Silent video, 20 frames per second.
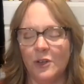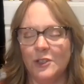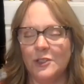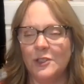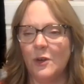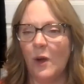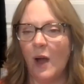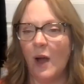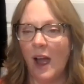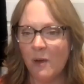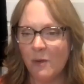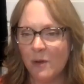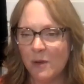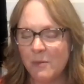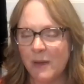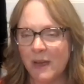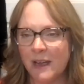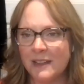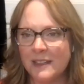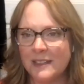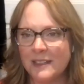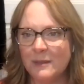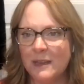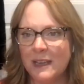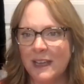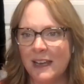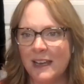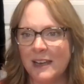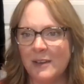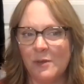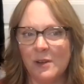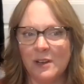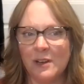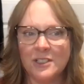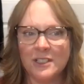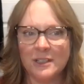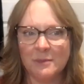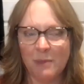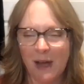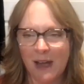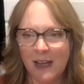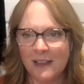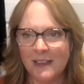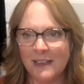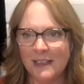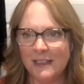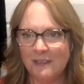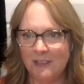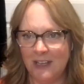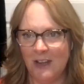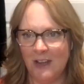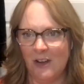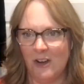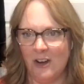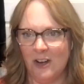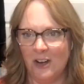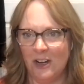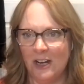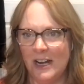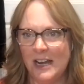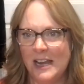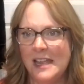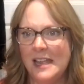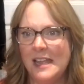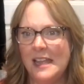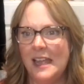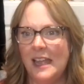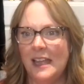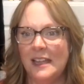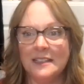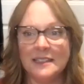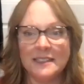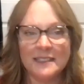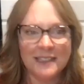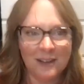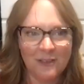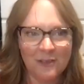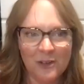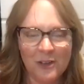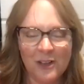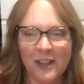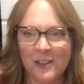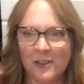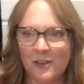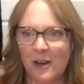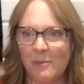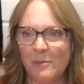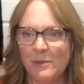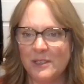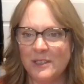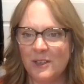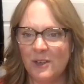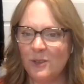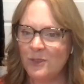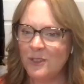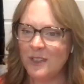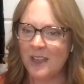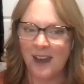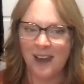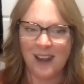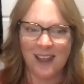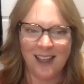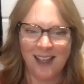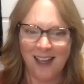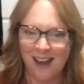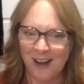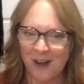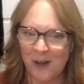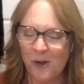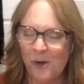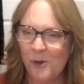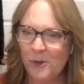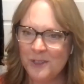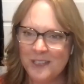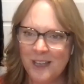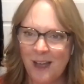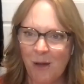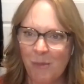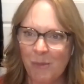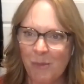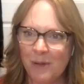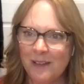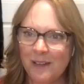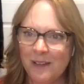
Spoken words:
So I went back this weekend and watched the pilot of ER and several other episodes, and it kind of holds up.